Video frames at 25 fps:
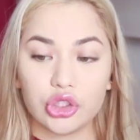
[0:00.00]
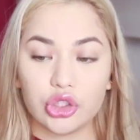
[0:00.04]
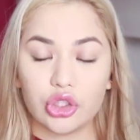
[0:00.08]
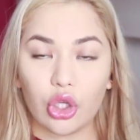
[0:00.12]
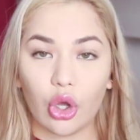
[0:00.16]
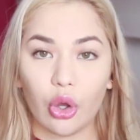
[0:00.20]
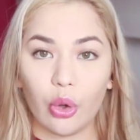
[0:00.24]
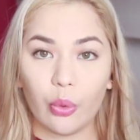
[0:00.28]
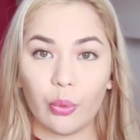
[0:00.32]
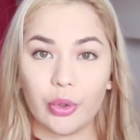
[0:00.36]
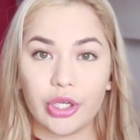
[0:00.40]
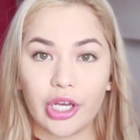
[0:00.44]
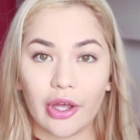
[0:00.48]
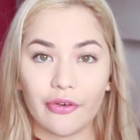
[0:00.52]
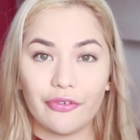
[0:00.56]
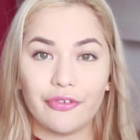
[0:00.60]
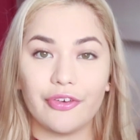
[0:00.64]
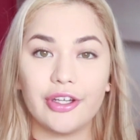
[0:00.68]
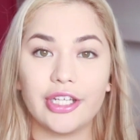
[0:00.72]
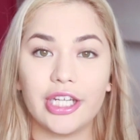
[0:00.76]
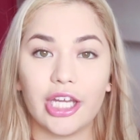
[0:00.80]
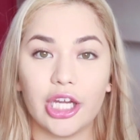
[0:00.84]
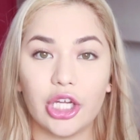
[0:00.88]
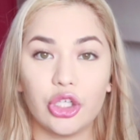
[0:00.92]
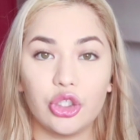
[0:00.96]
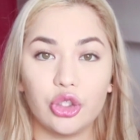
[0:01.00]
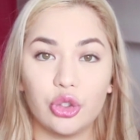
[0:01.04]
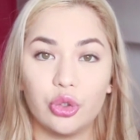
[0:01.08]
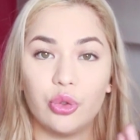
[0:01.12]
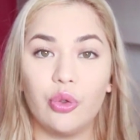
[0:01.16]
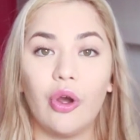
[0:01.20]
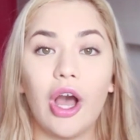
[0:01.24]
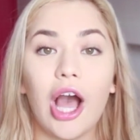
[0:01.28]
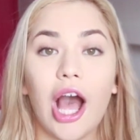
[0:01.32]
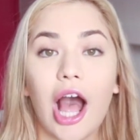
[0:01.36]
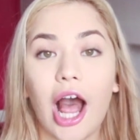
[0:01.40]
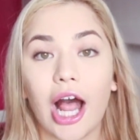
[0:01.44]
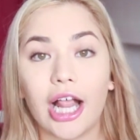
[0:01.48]
So without further
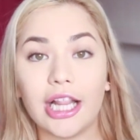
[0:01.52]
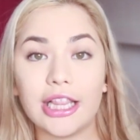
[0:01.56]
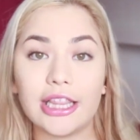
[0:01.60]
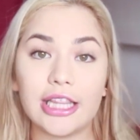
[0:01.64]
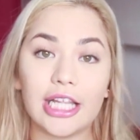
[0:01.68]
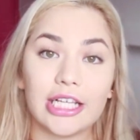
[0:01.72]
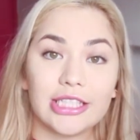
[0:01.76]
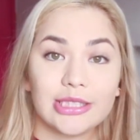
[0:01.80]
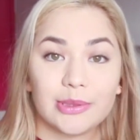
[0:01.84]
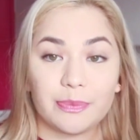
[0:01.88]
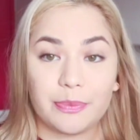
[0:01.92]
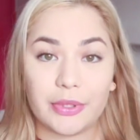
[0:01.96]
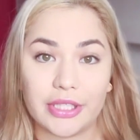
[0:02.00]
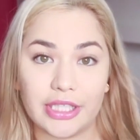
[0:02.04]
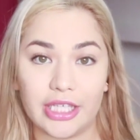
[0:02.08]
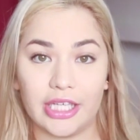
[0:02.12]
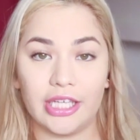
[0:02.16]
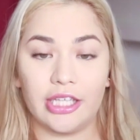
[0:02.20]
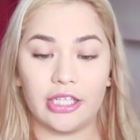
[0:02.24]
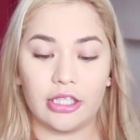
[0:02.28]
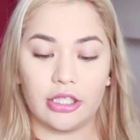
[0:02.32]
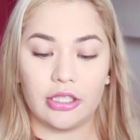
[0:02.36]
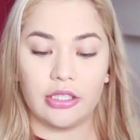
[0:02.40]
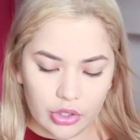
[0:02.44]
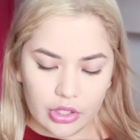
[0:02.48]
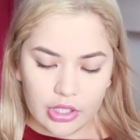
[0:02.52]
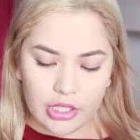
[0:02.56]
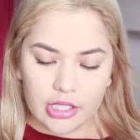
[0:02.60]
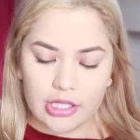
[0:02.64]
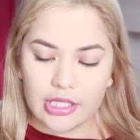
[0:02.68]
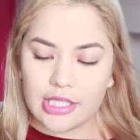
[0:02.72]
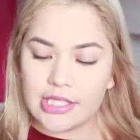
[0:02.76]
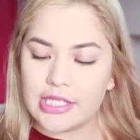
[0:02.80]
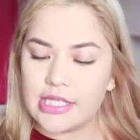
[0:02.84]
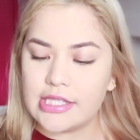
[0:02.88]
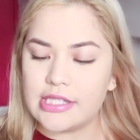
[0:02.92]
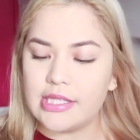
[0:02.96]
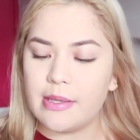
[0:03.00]
ado, let's begin.
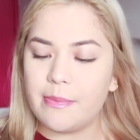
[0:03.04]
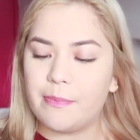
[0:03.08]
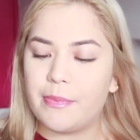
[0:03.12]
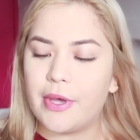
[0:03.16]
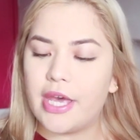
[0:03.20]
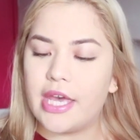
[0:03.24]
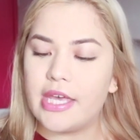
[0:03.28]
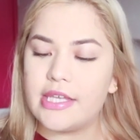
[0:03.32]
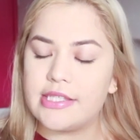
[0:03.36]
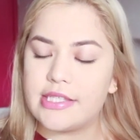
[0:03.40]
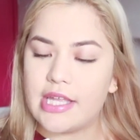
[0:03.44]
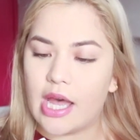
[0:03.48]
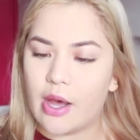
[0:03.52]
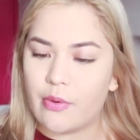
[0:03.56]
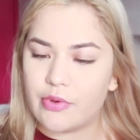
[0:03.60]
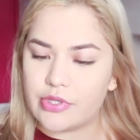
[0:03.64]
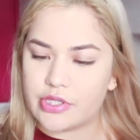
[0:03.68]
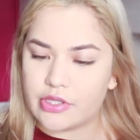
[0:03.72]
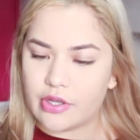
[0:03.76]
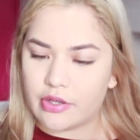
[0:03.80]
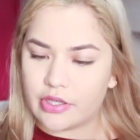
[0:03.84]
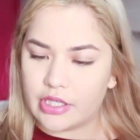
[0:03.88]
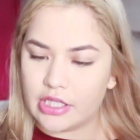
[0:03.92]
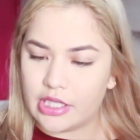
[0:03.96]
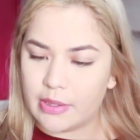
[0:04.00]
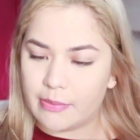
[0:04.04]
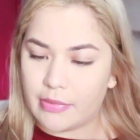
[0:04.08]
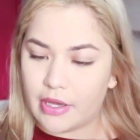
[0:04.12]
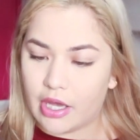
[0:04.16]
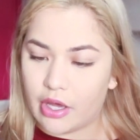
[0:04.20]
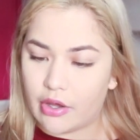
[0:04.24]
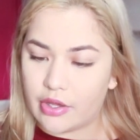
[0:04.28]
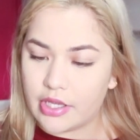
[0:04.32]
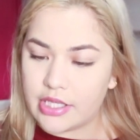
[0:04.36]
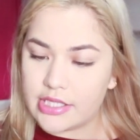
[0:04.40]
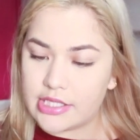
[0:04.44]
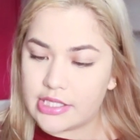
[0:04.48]
This is the base that I was talking about.